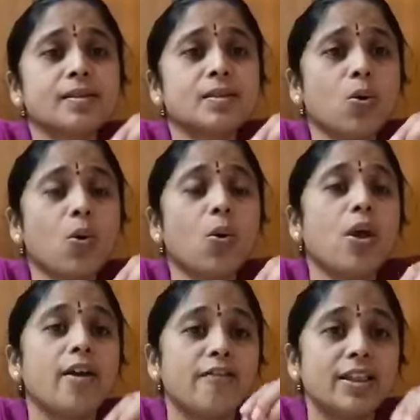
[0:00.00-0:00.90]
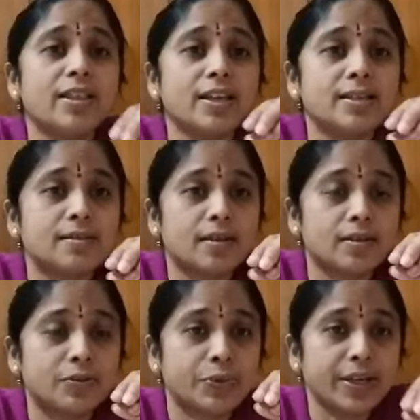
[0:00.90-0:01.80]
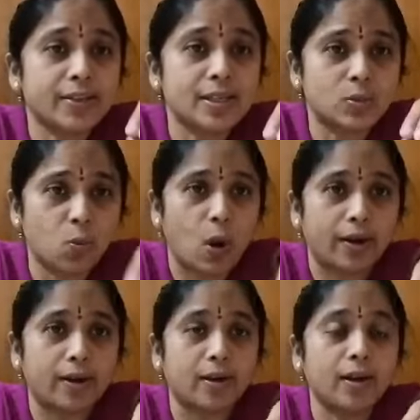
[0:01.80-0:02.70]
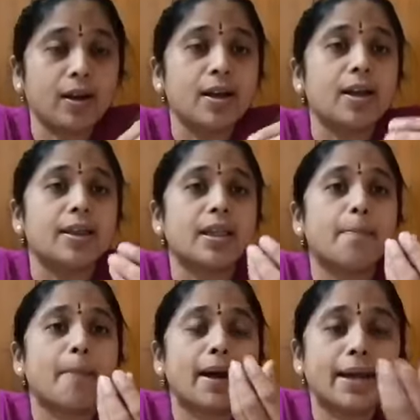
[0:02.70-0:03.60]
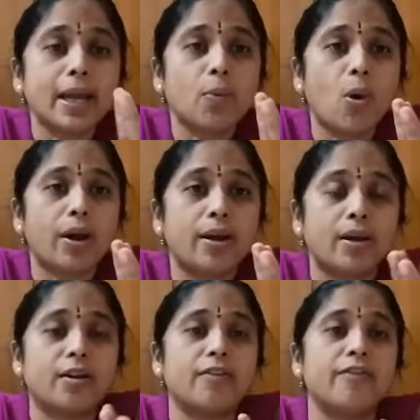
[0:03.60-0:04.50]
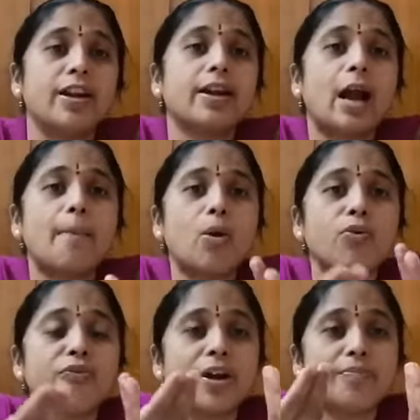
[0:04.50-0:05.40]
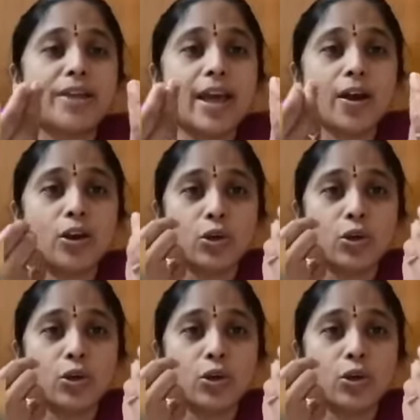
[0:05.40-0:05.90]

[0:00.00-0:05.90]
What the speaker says: So When they drink this water, the muddy water will come out from their